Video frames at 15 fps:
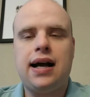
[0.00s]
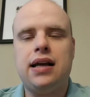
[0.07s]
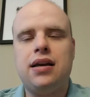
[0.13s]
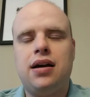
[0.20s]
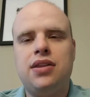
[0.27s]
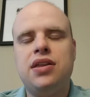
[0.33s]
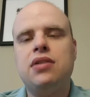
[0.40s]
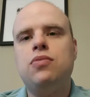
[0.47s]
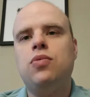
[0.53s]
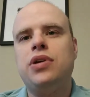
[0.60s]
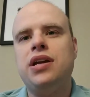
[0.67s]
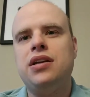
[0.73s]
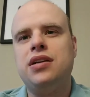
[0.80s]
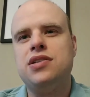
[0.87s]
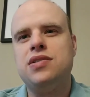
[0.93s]
And I think
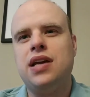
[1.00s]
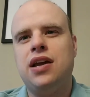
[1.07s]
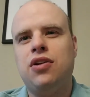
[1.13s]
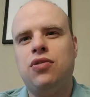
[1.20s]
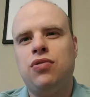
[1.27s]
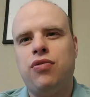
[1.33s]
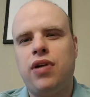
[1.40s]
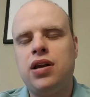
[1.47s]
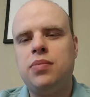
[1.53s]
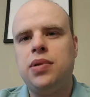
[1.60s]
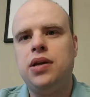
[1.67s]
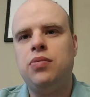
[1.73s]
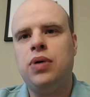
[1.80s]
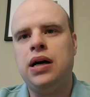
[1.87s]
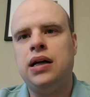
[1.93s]
what it does
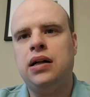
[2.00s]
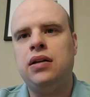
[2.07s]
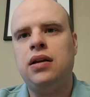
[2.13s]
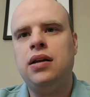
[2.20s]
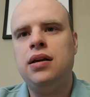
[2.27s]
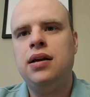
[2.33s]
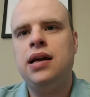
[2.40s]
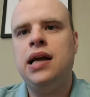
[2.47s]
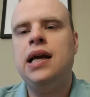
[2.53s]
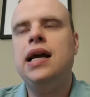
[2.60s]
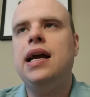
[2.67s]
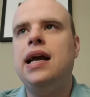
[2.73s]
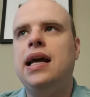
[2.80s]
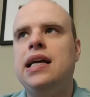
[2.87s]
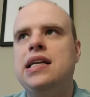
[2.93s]
incredibly well
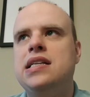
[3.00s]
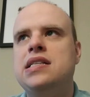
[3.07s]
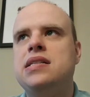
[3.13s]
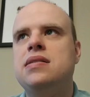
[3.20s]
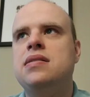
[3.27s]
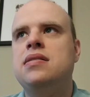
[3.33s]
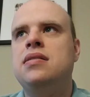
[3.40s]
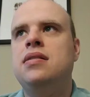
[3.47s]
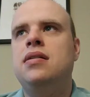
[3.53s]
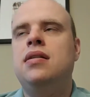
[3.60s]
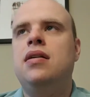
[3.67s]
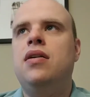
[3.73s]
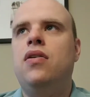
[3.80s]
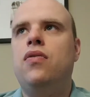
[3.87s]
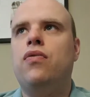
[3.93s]
is
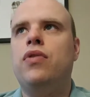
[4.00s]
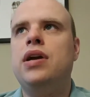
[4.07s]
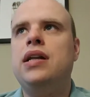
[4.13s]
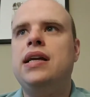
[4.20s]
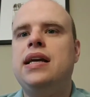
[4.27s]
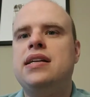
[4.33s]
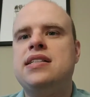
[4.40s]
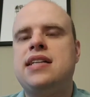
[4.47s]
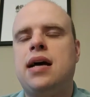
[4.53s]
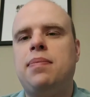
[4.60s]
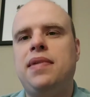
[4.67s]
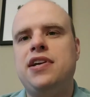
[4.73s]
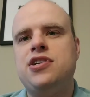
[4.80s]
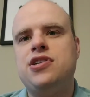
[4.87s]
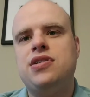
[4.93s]
really
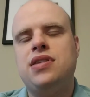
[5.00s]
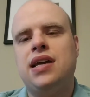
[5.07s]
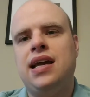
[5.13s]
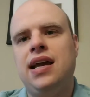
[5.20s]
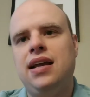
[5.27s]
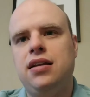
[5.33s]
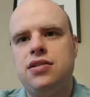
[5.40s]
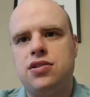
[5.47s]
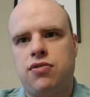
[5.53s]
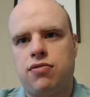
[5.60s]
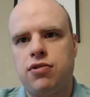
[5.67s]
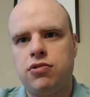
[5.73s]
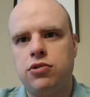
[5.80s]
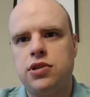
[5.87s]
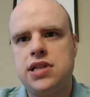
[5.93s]
establish the killer's
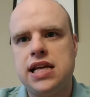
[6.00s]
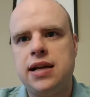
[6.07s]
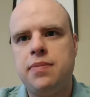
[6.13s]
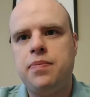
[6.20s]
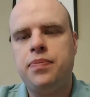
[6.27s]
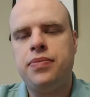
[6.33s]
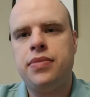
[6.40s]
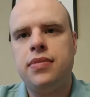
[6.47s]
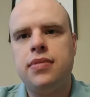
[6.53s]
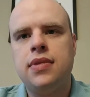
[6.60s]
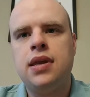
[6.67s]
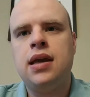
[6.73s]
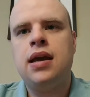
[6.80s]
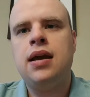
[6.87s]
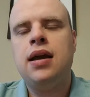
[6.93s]
cruelty.
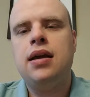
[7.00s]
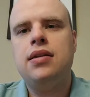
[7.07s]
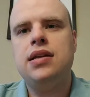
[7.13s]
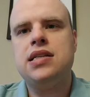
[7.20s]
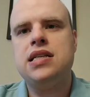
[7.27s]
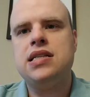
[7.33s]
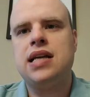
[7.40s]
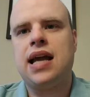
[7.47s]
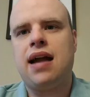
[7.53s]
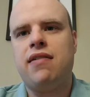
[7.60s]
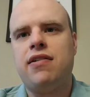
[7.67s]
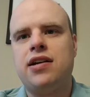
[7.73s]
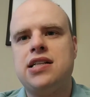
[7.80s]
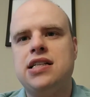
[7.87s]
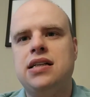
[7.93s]
This is a
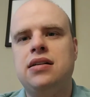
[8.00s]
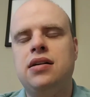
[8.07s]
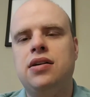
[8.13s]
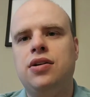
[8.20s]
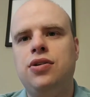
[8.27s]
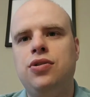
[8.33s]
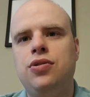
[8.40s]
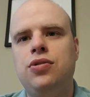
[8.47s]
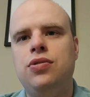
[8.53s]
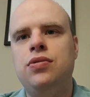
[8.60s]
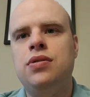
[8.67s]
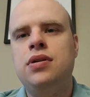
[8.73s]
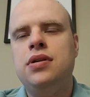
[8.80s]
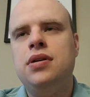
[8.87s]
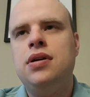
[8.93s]
character
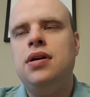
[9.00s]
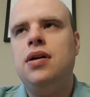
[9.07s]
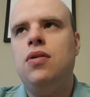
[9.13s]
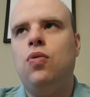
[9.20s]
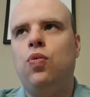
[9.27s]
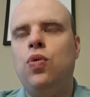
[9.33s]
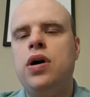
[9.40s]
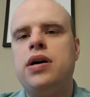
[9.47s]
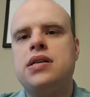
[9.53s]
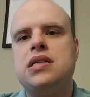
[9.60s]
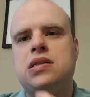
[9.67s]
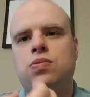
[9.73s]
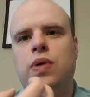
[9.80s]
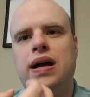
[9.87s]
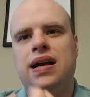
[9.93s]
who
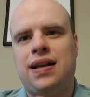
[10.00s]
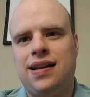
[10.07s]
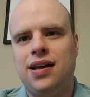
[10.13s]
works his way